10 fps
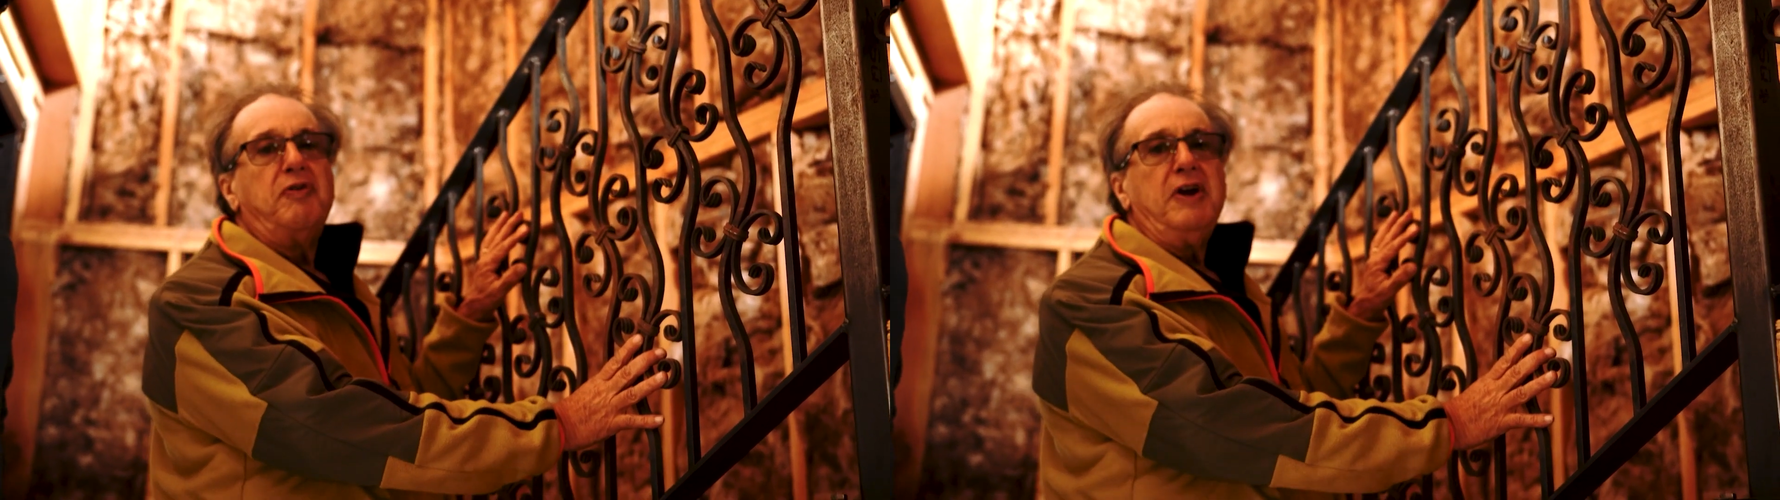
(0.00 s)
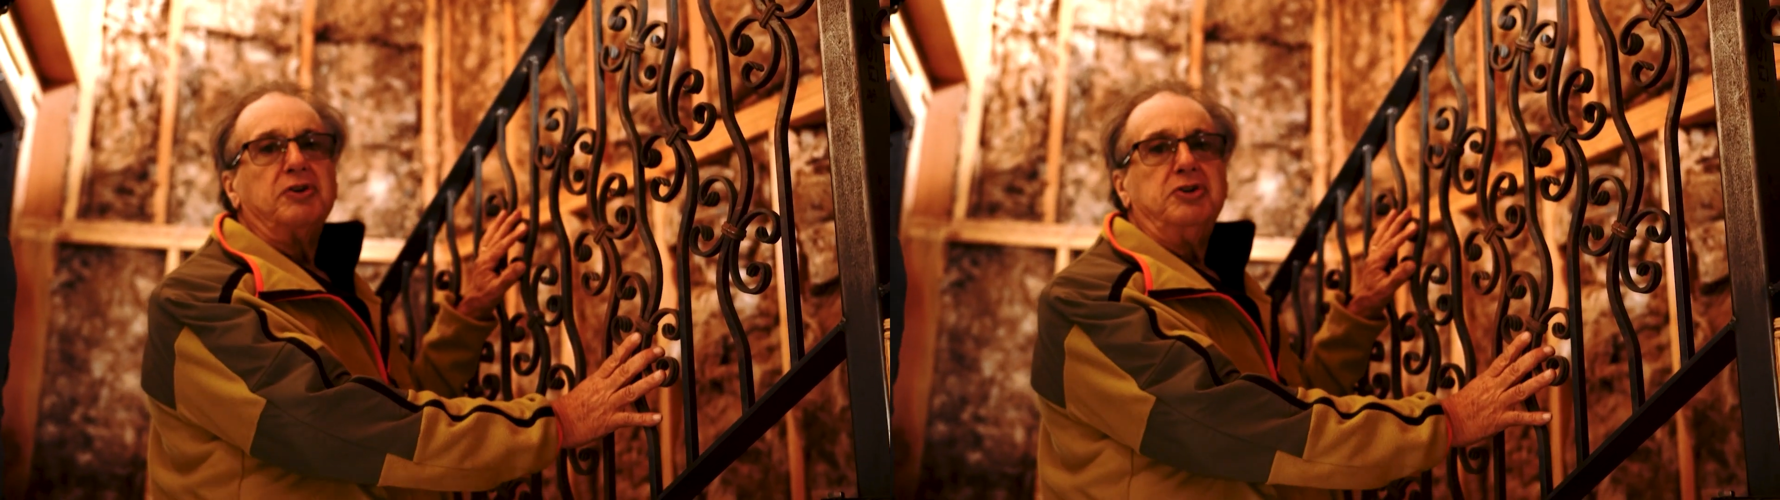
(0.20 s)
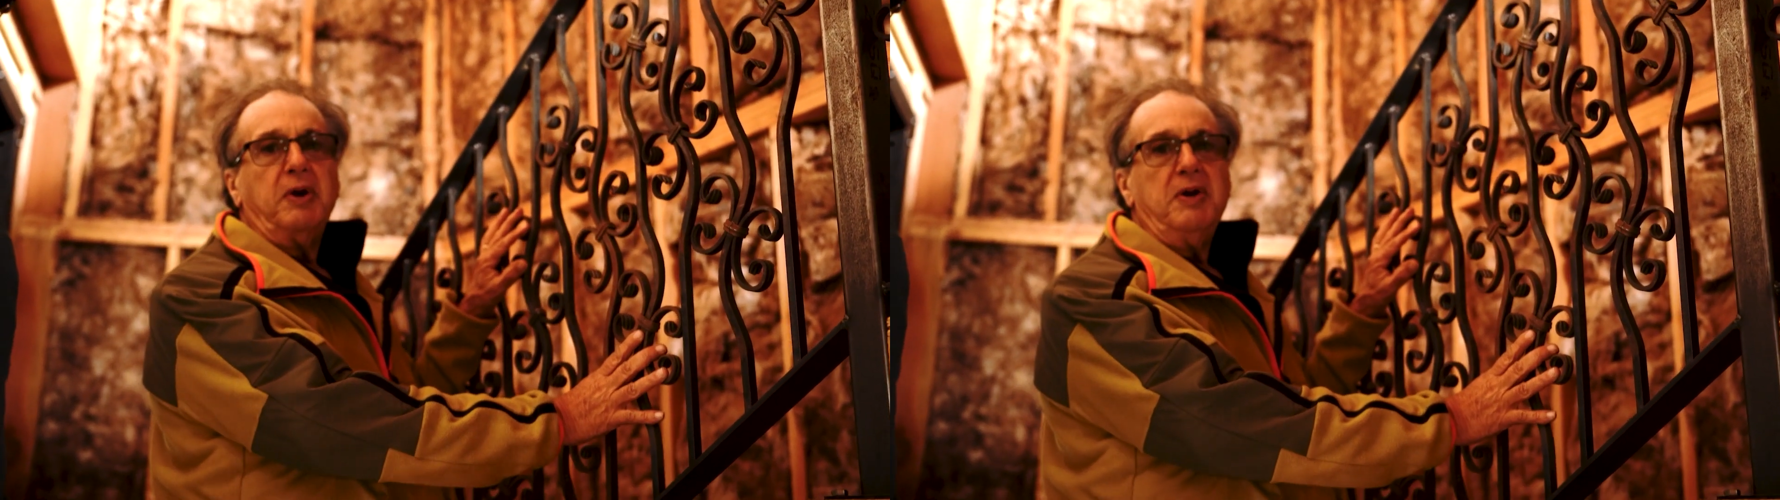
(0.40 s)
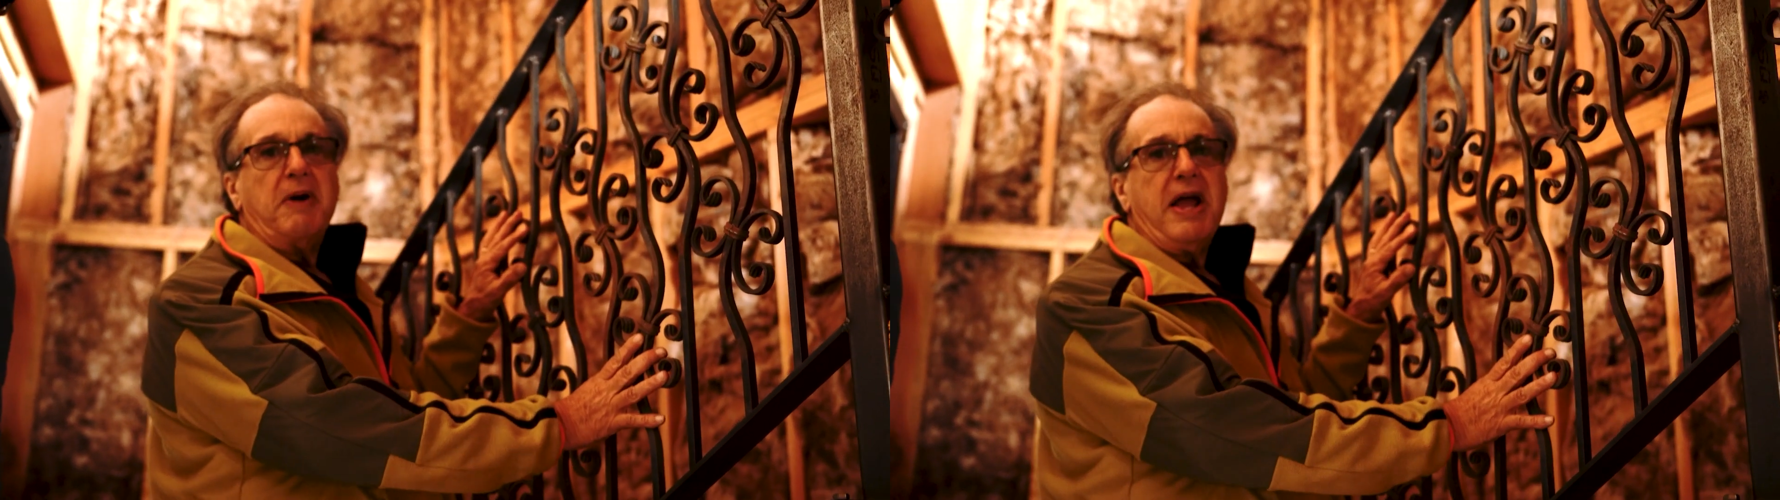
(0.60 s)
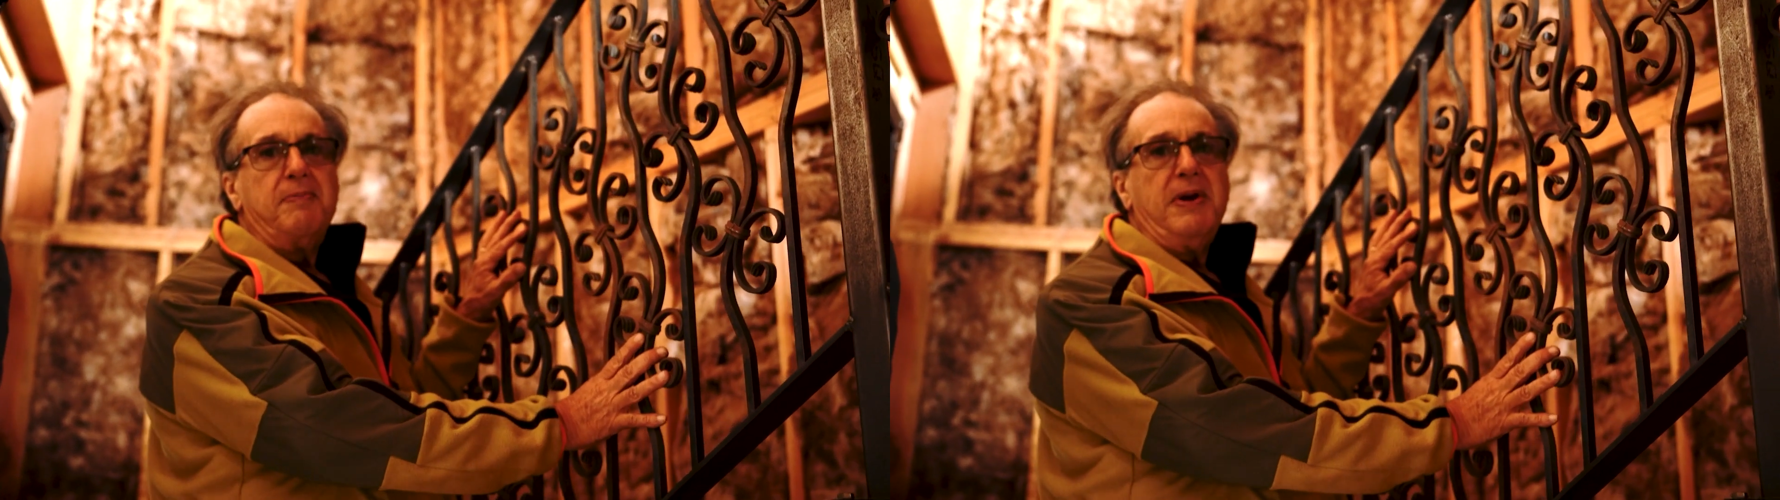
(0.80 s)
feel to it, in
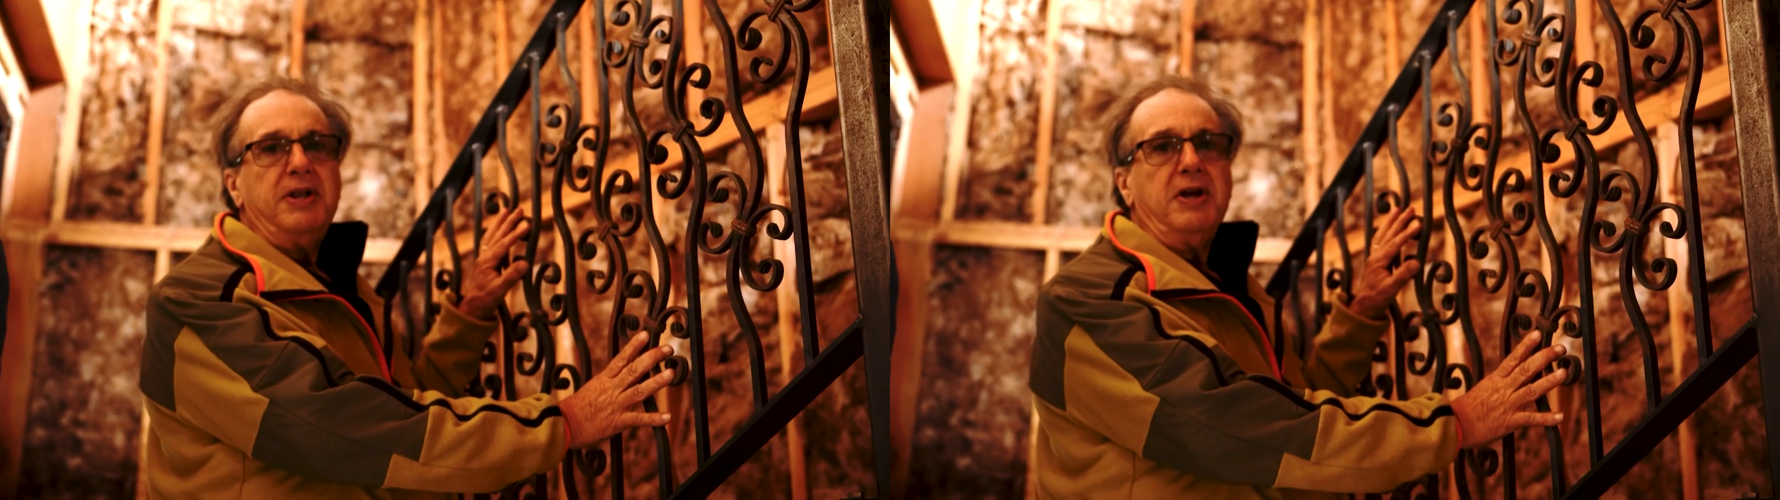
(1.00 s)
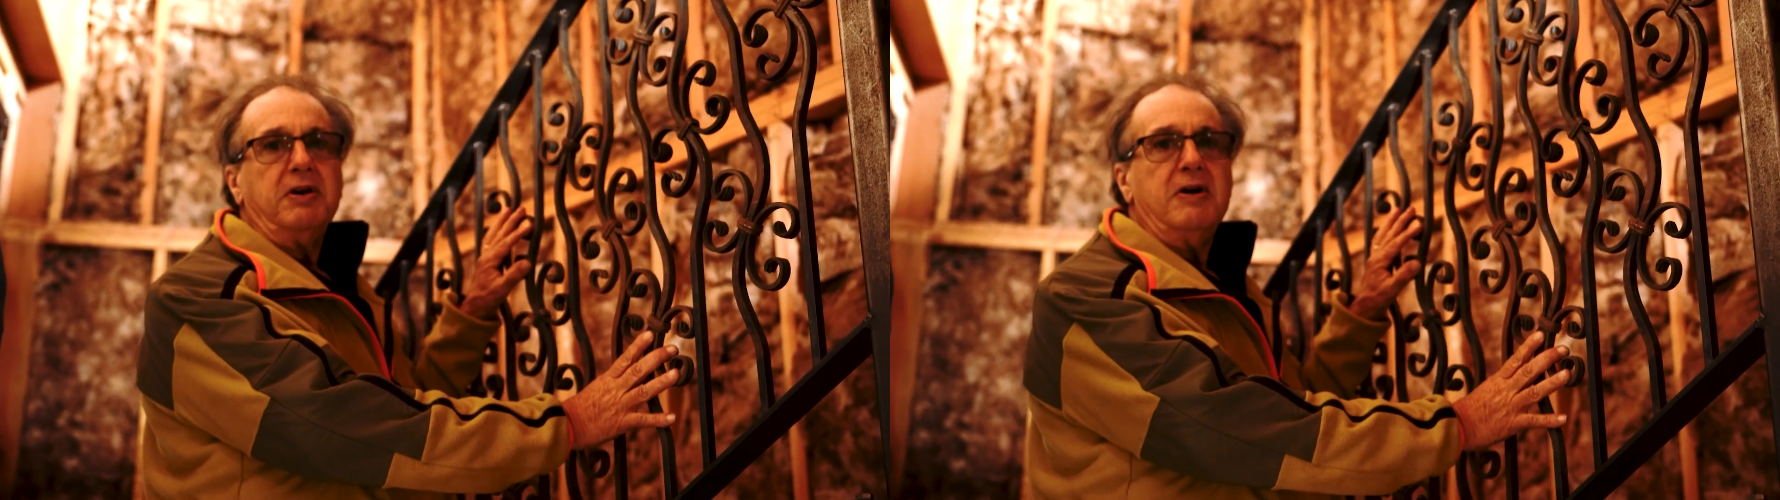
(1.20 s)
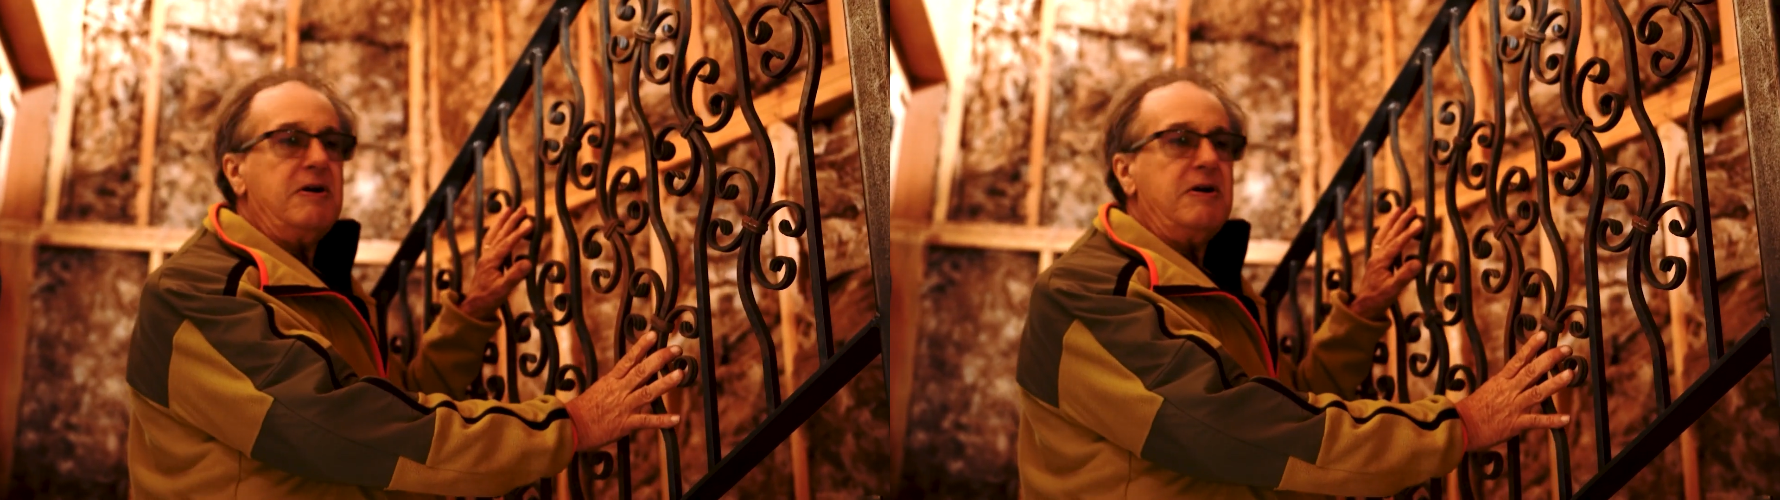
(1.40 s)
my opinion.